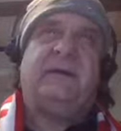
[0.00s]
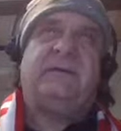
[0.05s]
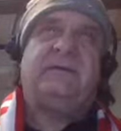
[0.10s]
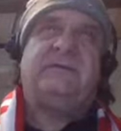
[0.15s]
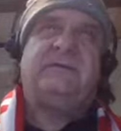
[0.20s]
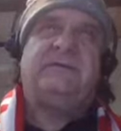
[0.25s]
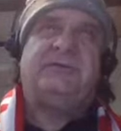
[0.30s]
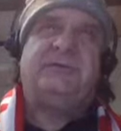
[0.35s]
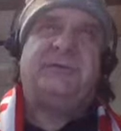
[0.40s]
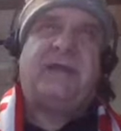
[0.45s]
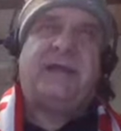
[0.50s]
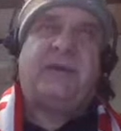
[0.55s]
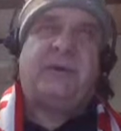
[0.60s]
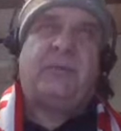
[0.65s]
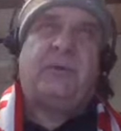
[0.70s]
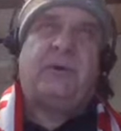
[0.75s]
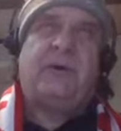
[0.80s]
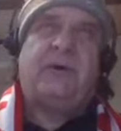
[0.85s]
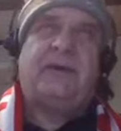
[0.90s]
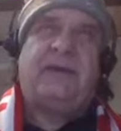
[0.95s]

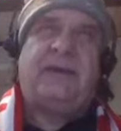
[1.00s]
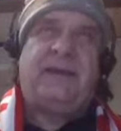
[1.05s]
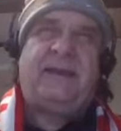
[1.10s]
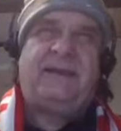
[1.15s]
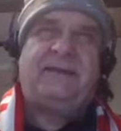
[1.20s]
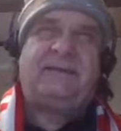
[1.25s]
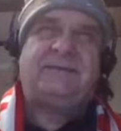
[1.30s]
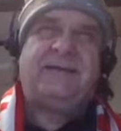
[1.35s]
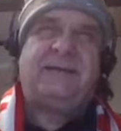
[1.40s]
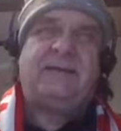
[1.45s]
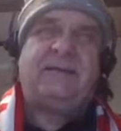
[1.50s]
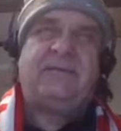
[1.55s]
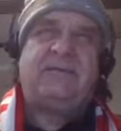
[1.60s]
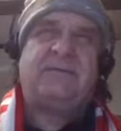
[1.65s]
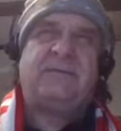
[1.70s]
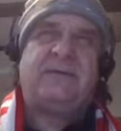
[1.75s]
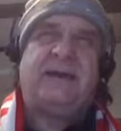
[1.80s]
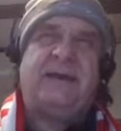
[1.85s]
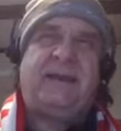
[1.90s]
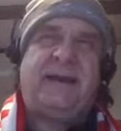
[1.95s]
January
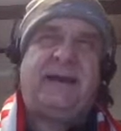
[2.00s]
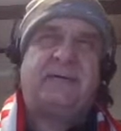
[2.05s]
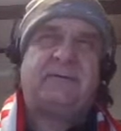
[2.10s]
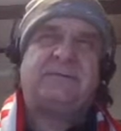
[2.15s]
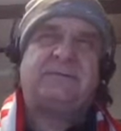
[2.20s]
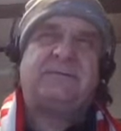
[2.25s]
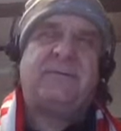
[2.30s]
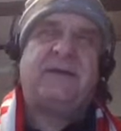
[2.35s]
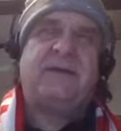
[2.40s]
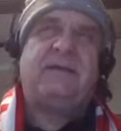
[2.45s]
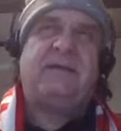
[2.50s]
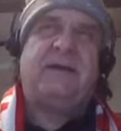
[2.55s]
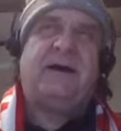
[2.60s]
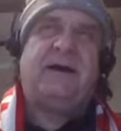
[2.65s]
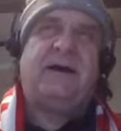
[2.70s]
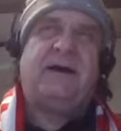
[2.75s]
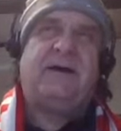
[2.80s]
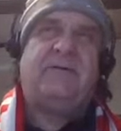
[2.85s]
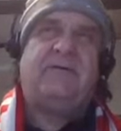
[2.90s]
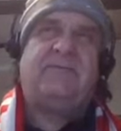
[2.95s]
18th announcement
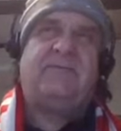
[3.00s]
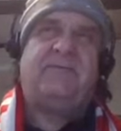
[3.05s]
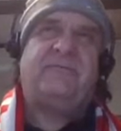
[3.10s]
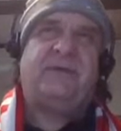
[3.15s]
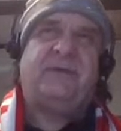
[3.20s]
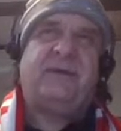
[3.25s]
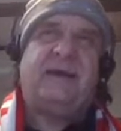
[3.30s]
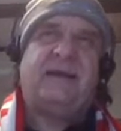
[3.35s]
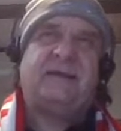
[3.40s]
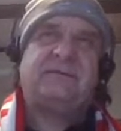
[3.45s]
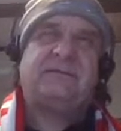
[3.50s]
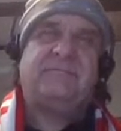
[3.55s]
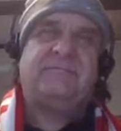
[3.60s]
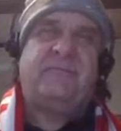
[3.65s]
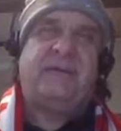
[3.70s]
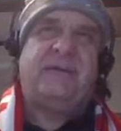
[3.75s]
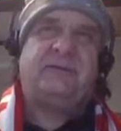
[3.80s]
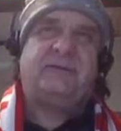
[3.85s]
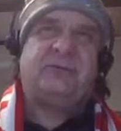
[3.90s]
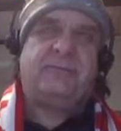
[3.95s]
of the next
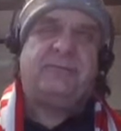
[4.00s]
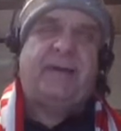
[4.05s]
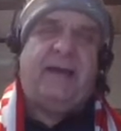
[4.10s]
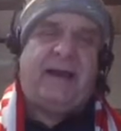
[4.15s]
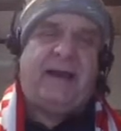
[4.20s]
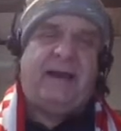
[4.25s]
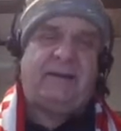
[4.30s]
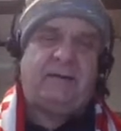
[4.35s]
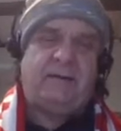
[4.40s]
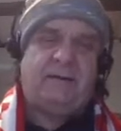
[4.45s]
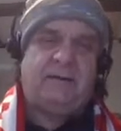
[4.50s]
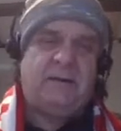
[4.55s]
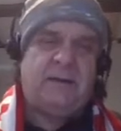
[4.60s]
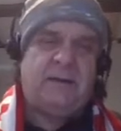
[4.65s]
major patent.